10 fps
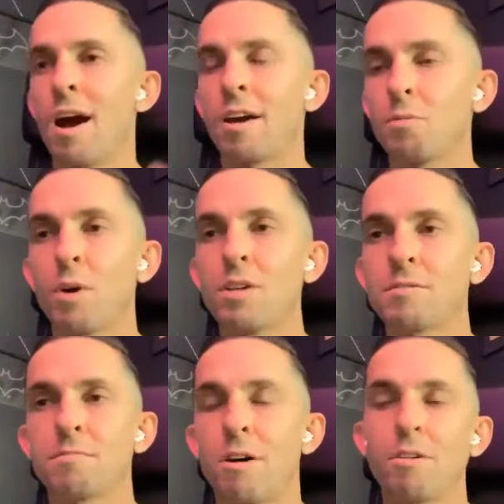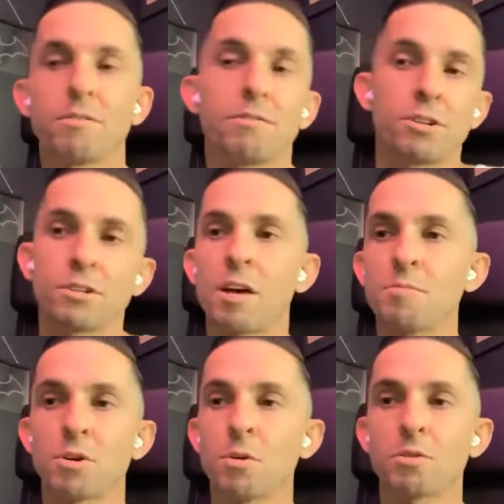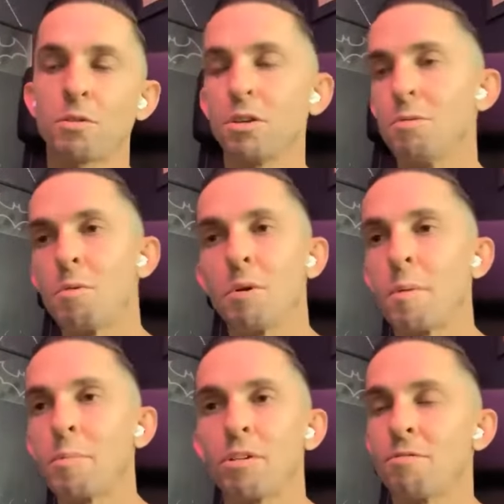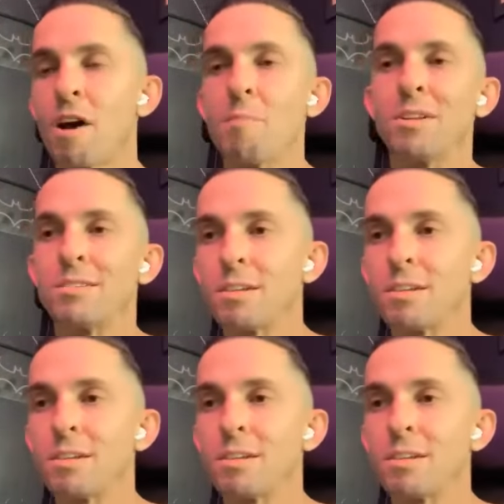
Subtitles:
I could waste all of your time going through it, and you won't remember it in 5 minutes